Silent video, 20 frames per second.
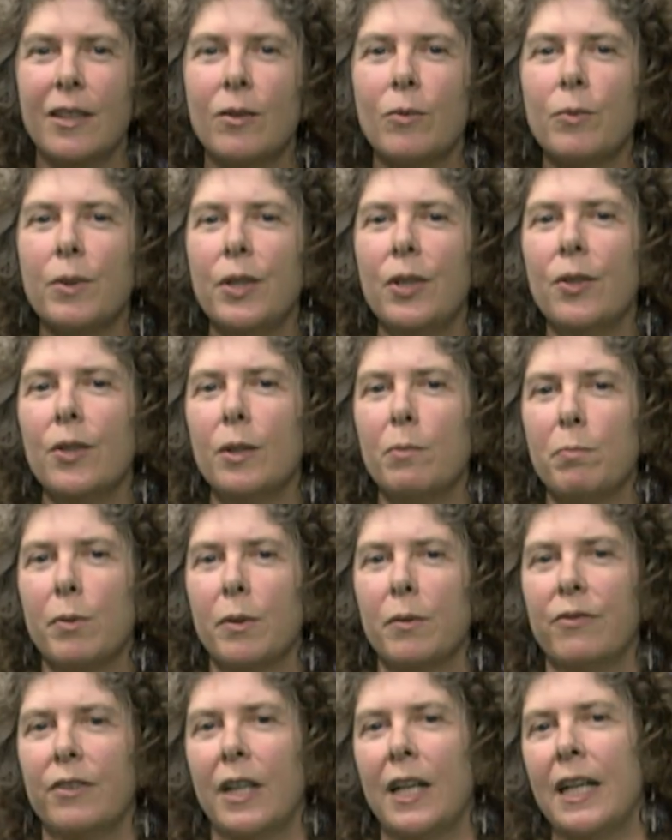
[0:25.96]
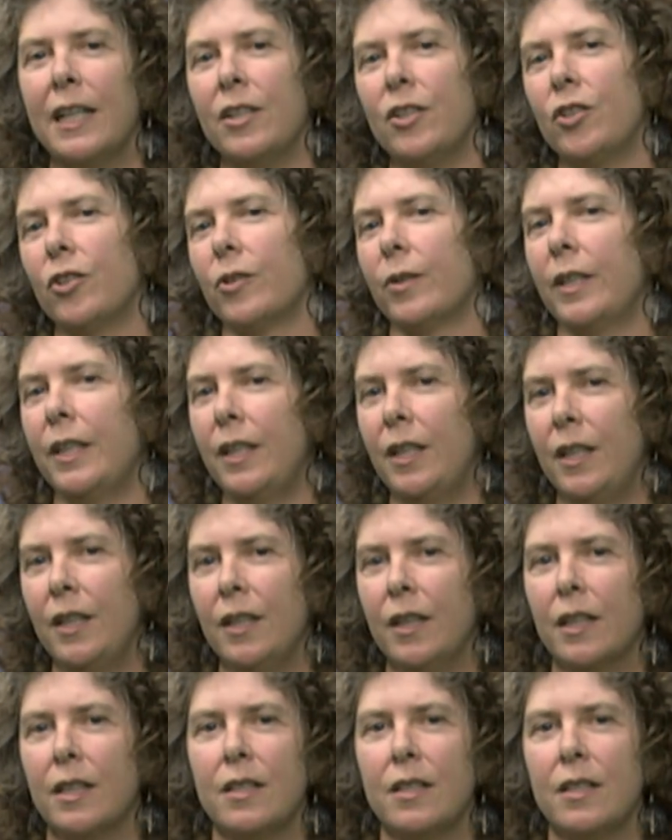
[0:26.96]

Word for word: We're here to provide training